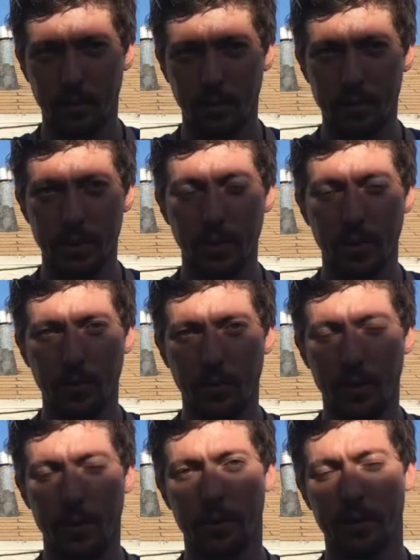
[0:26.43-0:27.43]
We're dealing
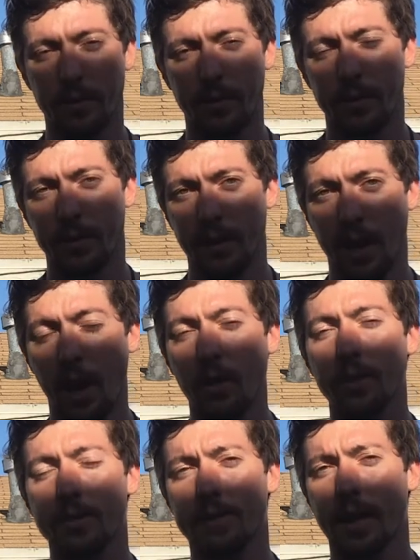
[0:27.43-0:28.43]
with
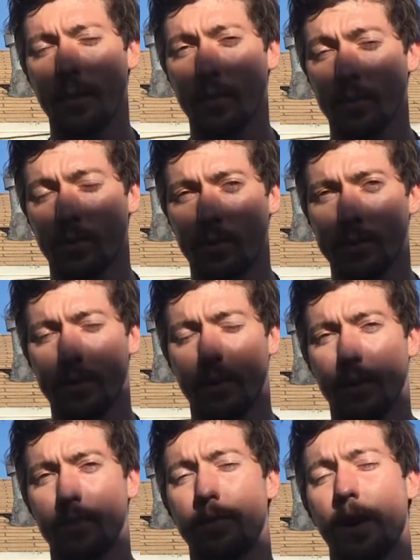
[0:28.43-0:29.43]
countless chemicals in
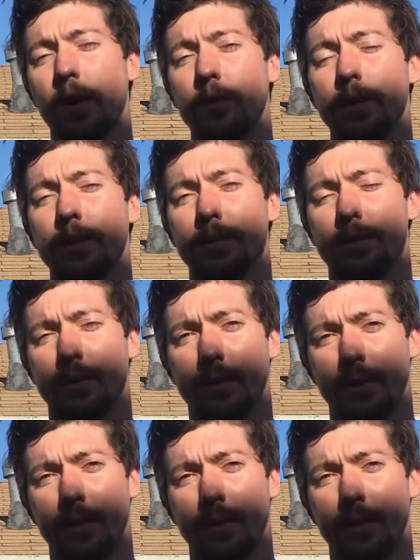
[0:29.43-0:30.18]
our environment: